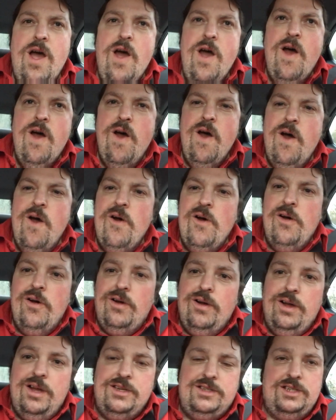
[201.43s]

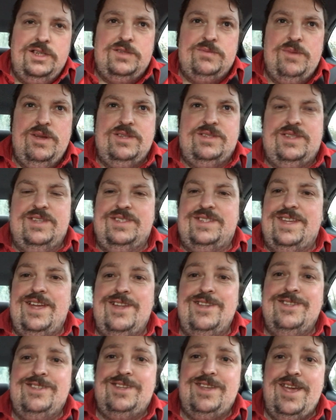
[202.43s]
Ooh, I just missed the
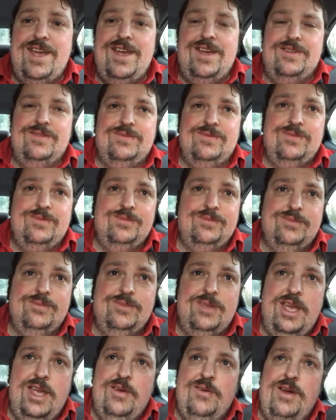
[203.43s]
sunset
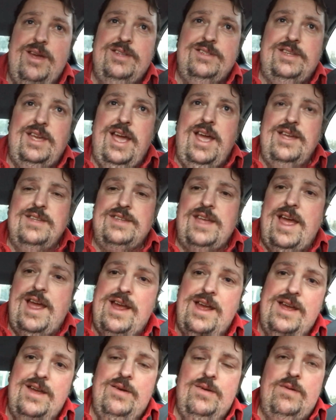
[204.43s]
anyways, guys,
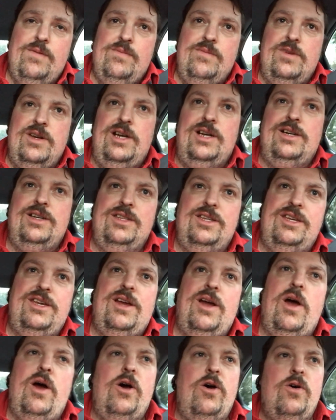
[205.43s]
I am
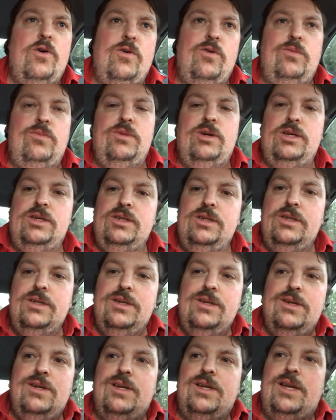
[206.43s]
nearly
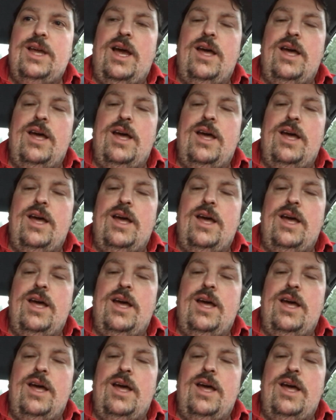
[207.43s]
home.